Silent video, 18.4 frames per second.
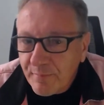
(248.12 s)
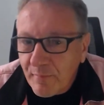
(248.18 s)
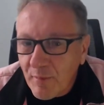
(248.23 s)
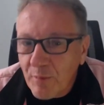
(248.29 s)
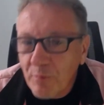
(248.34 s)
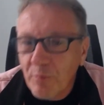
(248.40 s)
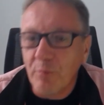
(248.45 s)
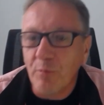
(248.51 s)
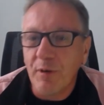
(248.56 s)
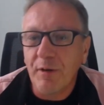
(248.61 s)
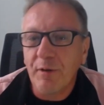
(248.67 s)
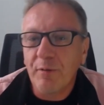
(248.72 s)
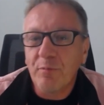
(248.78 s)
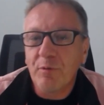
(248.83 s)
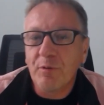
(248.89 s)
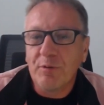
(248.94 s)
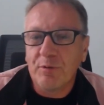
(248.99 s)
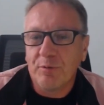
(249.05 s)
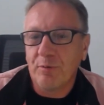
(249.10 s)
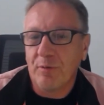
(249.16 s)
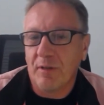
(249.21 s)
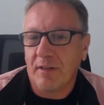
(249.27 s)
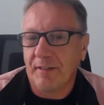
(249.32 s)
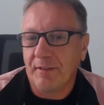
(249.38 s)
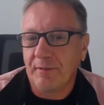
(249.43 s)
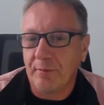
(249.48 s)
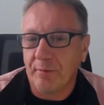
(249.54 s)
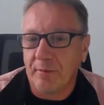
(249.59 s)
Where would you
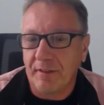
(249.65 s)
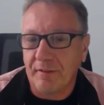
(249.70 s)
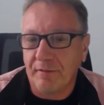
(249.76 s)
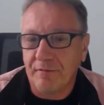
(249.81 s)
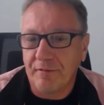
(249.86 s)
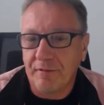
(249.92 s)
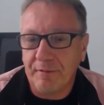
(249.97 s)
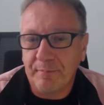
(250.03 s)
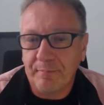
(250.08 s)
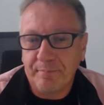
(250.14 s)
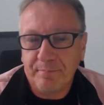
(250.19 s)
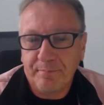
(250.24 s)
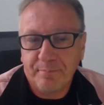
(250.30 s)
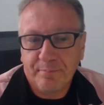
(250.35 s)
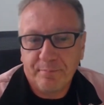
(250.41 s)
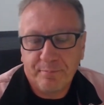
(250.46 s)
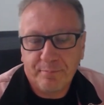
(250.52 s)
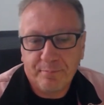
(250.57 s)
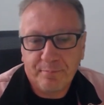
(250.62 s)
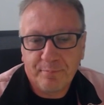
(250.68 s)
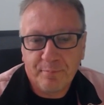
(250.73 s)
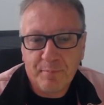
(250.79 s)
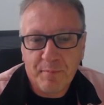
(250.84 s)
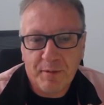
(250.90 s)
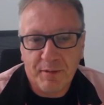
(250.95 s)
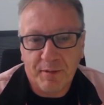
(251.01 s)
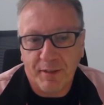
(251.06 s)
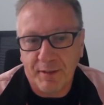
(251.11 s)
like to live?
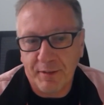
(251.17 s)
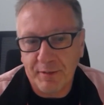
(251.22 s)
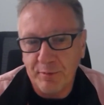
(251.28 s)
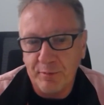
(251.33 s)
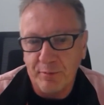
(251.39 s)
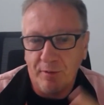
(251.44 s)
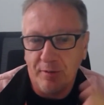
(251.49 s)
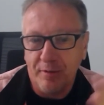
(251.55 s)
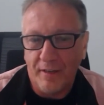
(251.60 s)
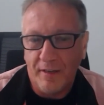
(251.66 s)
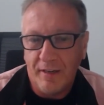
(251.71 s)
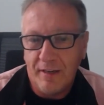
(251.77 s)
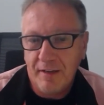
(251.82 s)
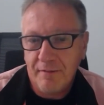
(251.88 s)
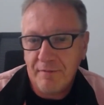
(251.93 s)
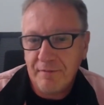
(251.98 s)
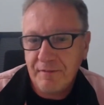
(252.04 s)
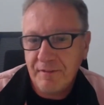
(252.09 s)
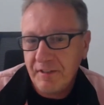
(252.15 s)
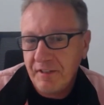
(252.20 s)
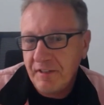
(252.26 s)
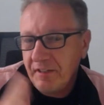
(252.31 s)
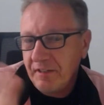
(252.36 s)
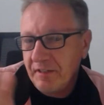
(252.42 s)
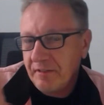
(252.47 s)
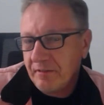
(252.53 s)
Are you a lefty or